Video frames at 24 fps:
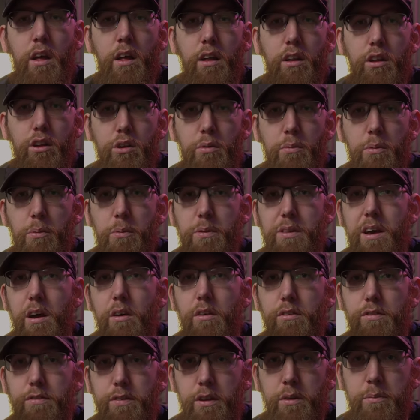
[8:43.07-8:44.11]
it'll come up with how
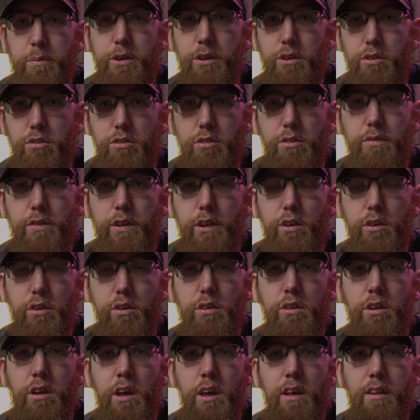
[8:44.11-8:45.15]
to film a YouTube
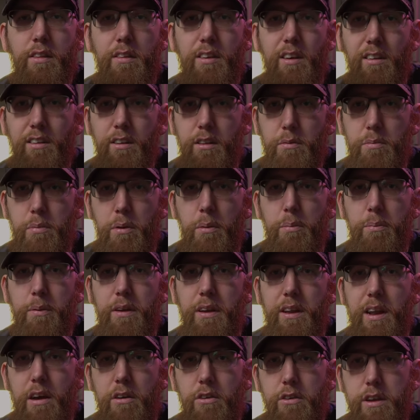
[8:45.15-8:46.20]
video, tell you the
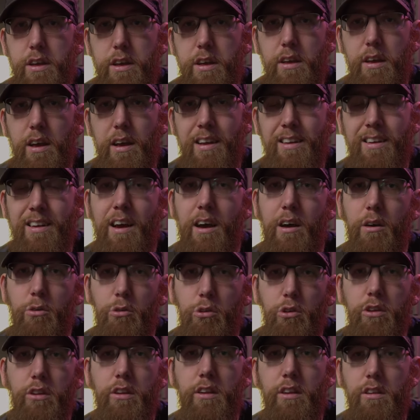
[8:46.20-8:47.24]
popularity and how
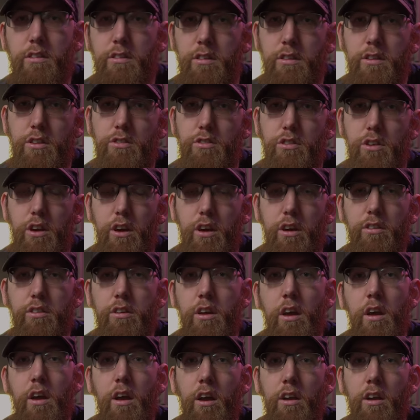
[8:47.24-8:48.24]
good it is in the search,